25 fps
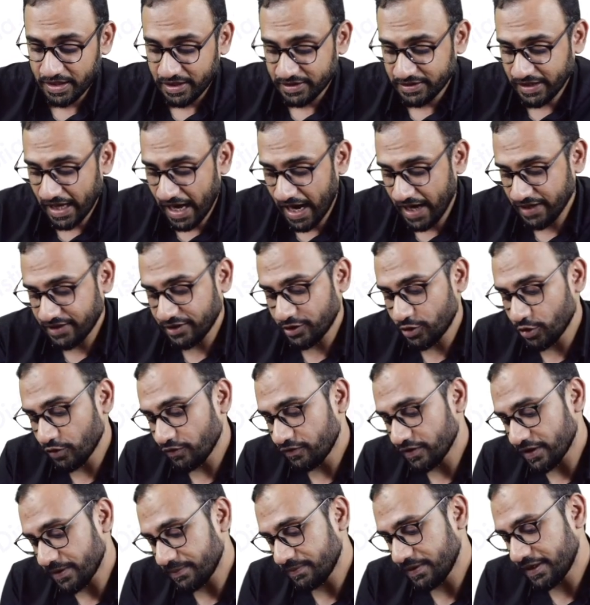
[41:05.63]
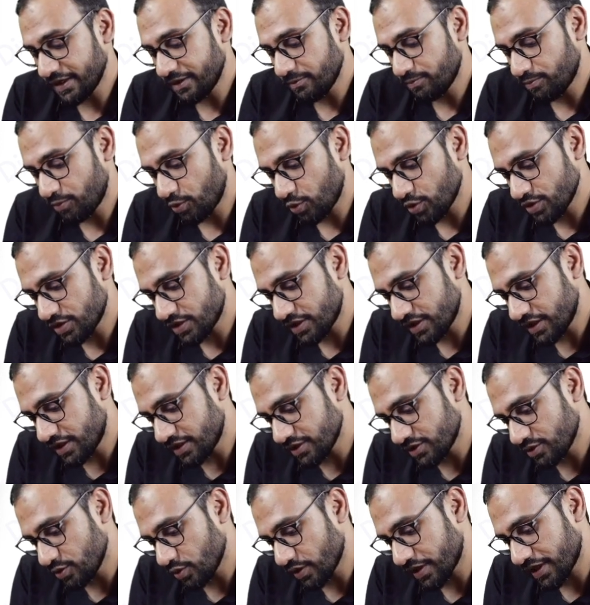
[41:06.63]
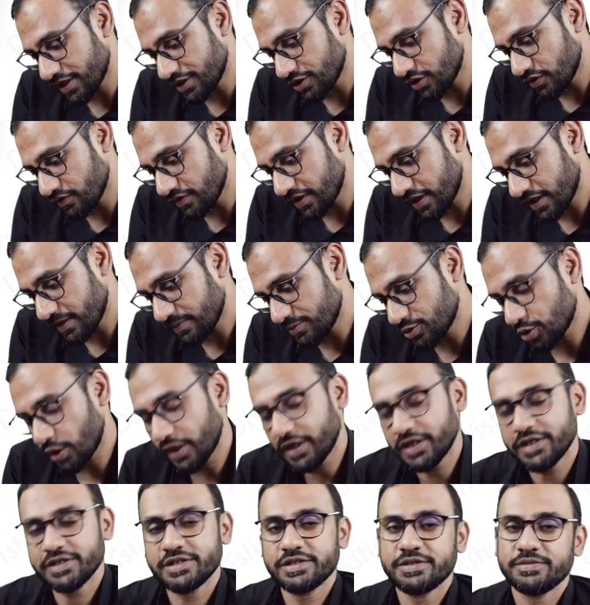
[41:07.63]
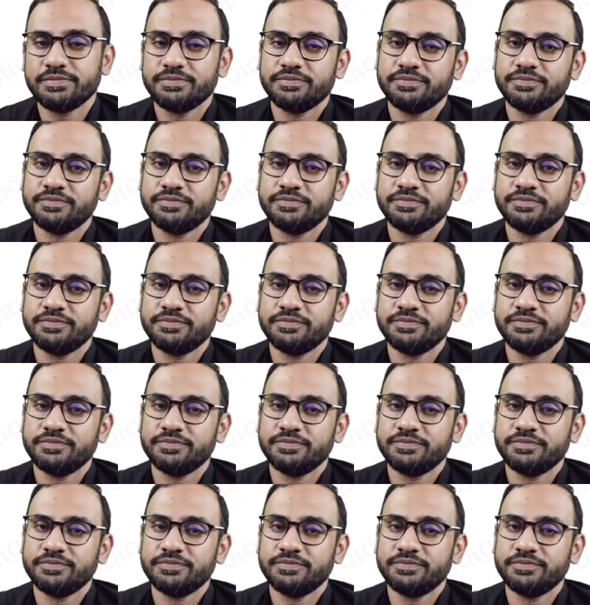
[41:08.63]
The attitude of limb in posterior dislocation of the hip joint is.